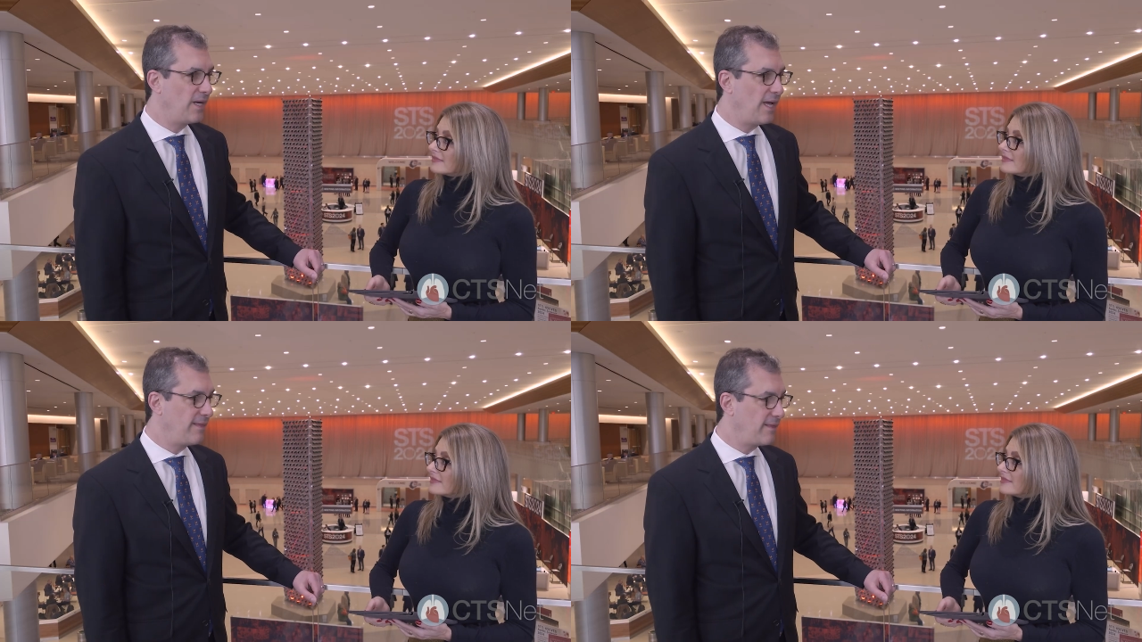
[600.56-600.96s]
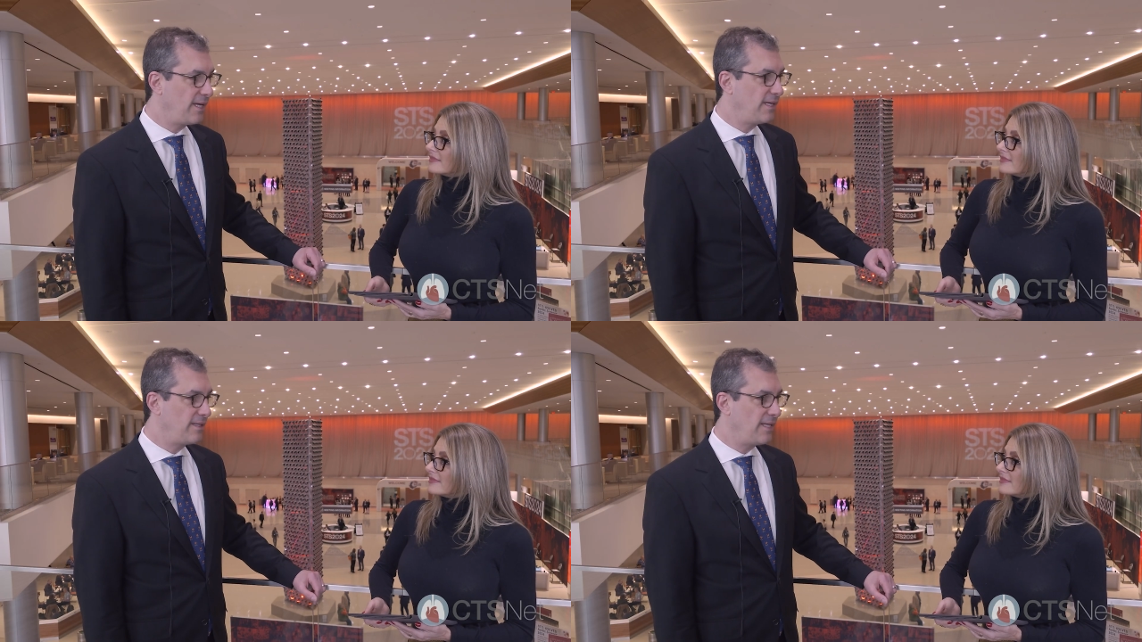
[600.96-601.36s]
Speaker 1: but I
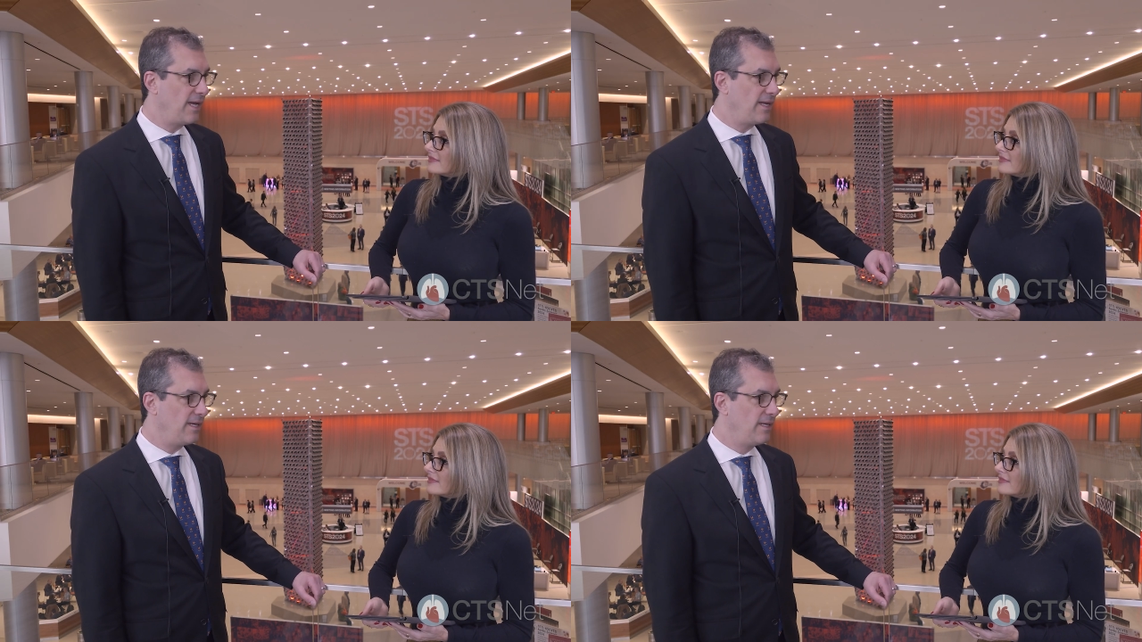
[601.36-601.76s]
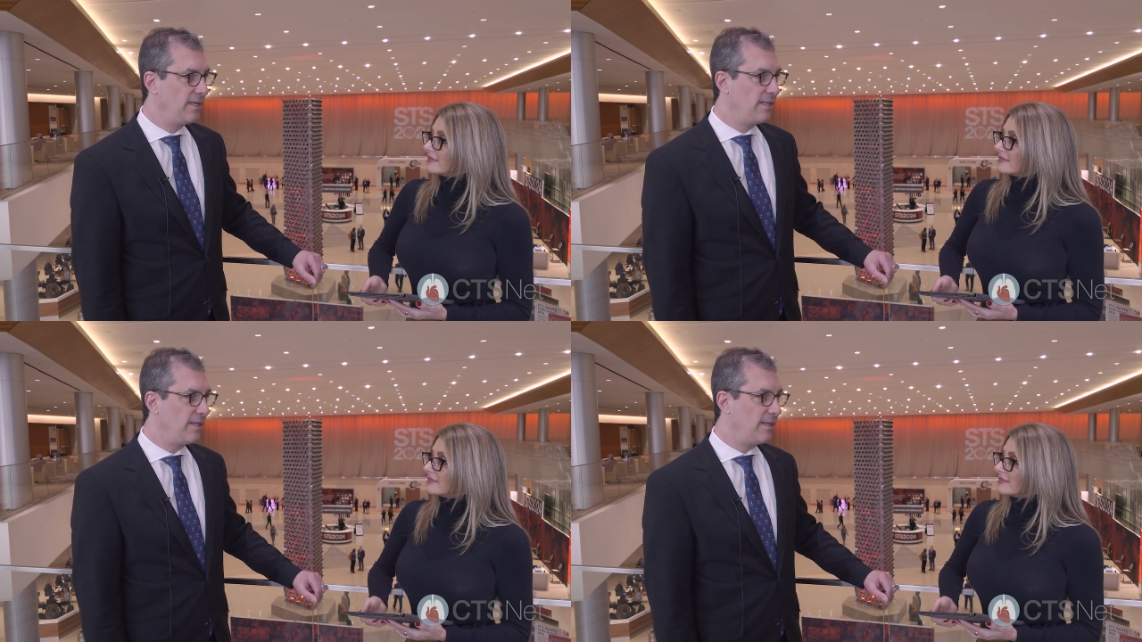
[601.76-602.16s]
think that
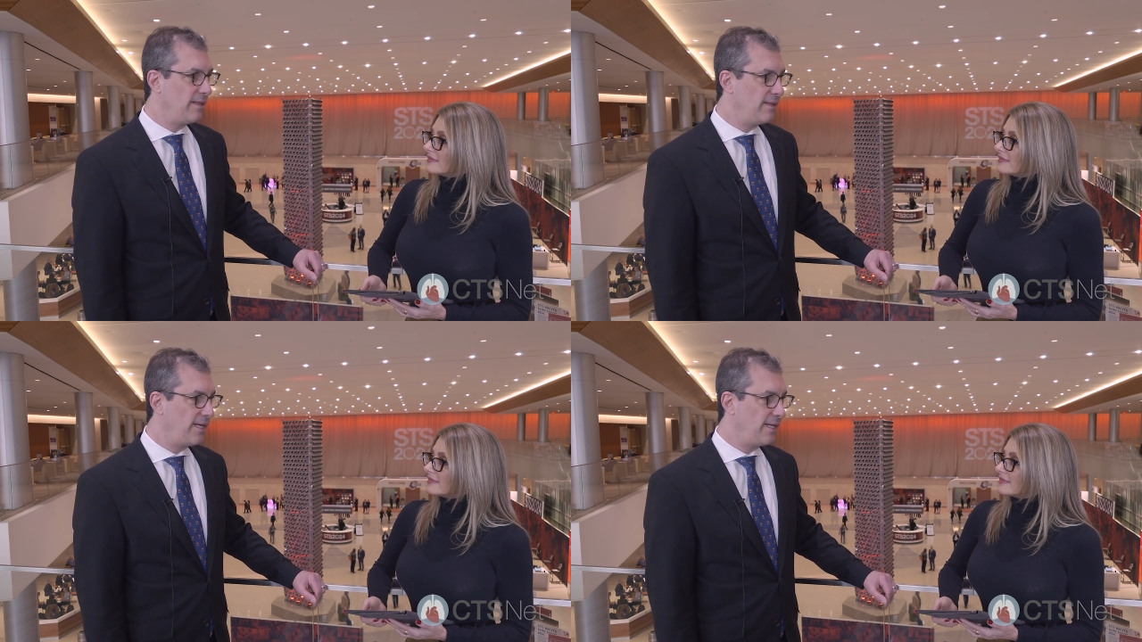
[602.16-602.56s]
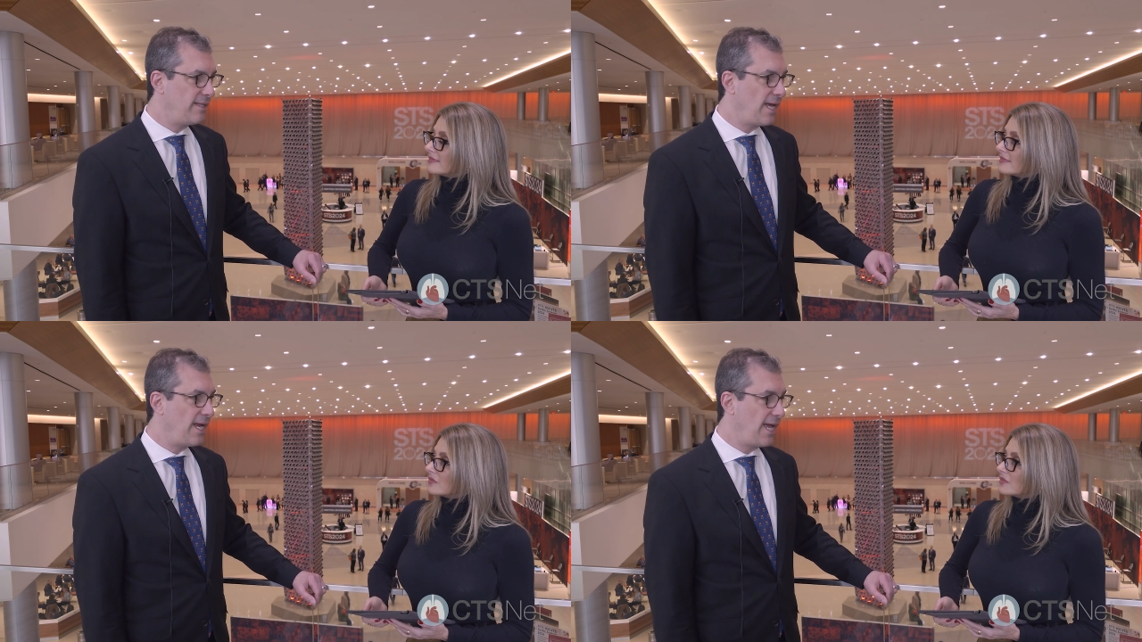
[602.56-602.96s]

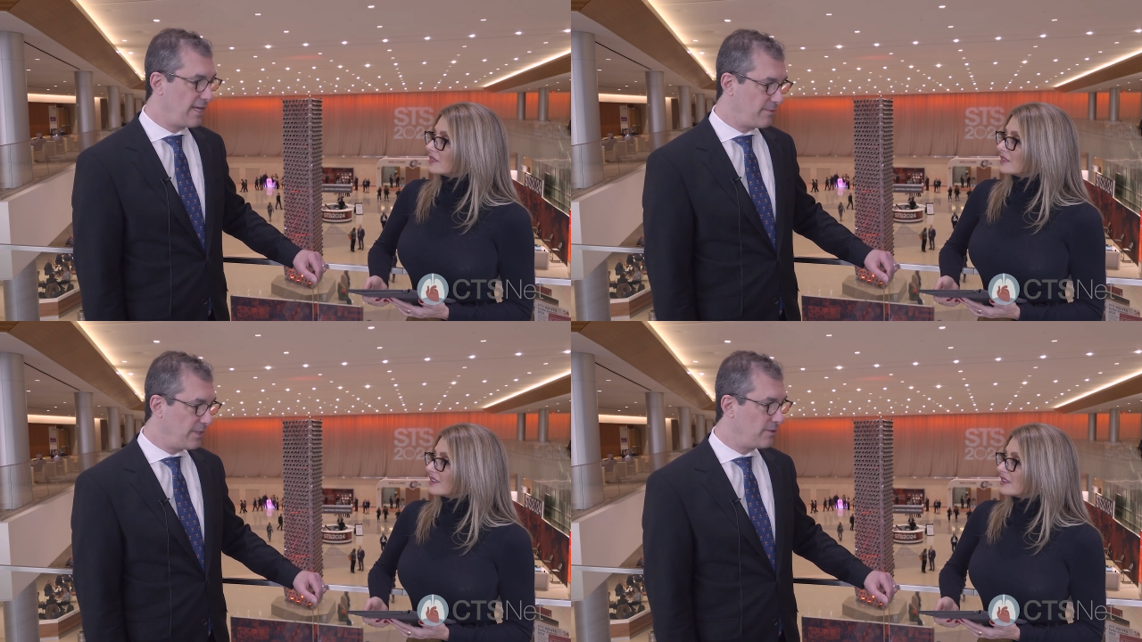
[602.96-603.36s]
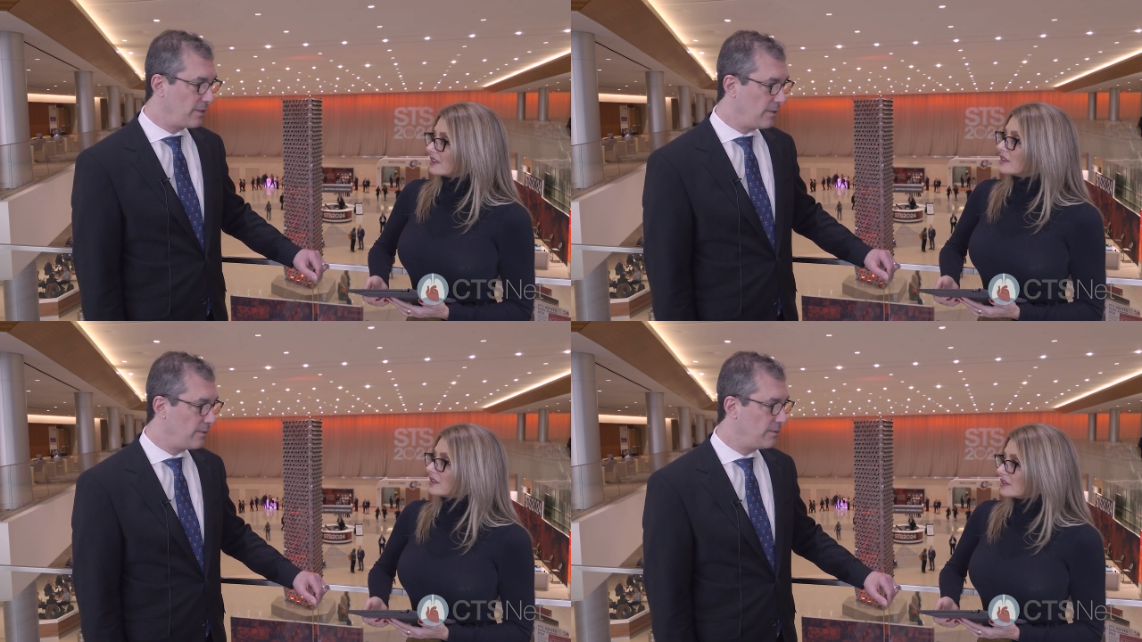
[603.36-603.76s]
has been
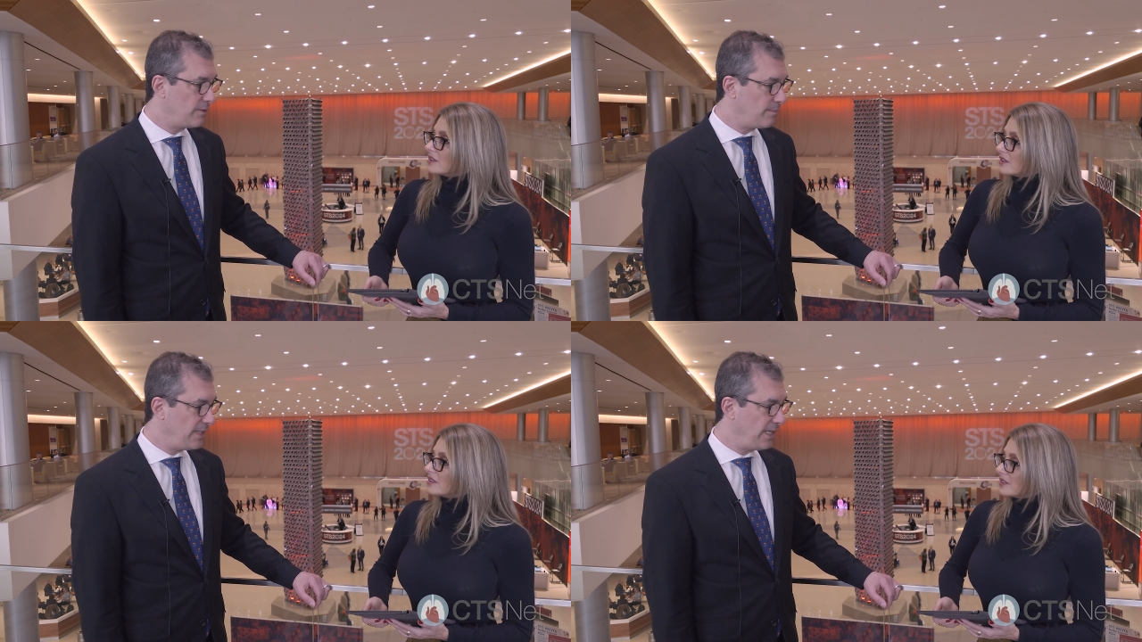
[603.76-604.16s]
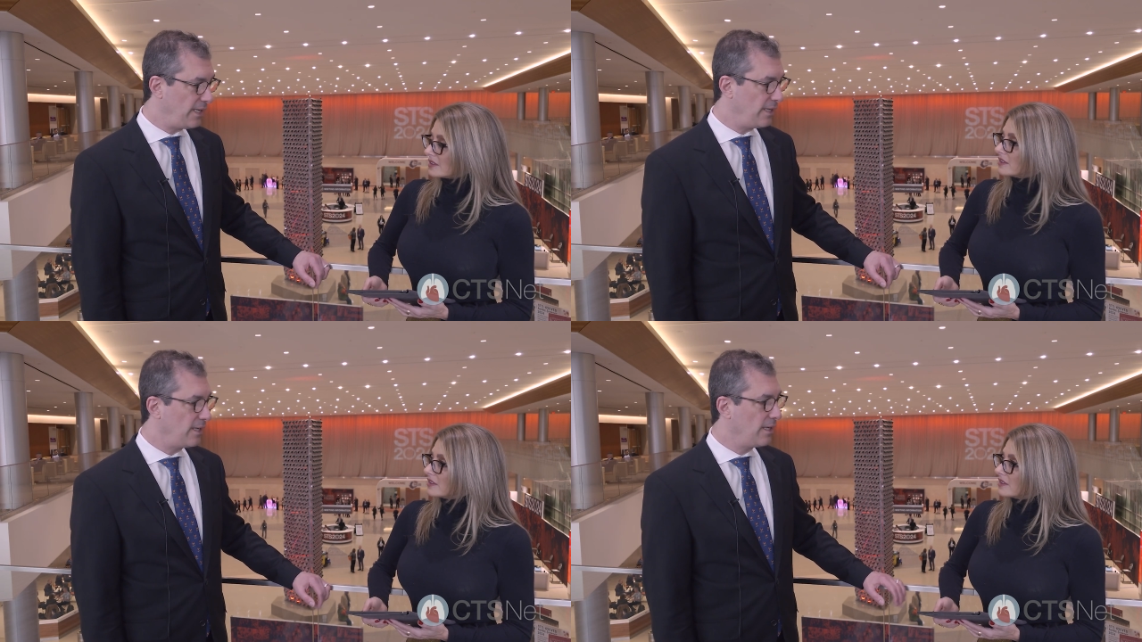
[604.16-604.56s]
shown to
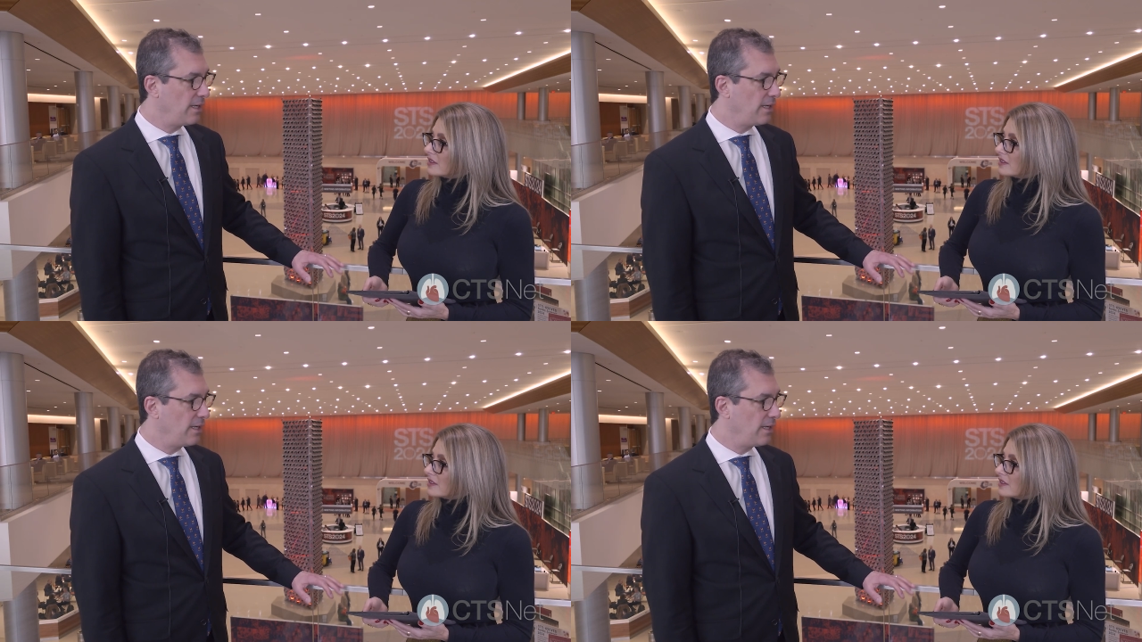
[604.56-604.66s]
be